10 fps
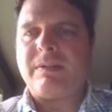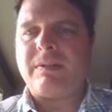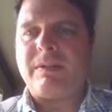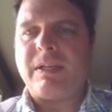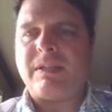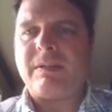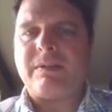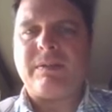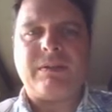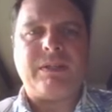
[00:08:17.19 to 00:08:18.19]
Okay,
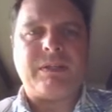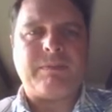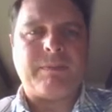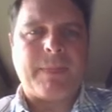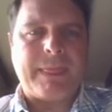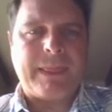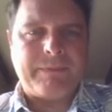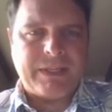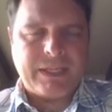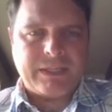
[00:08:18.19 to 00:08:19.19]
good.
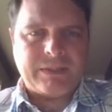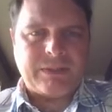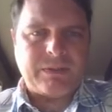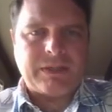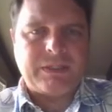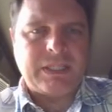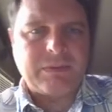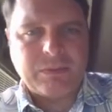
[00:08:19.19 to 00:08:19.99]
So letter D,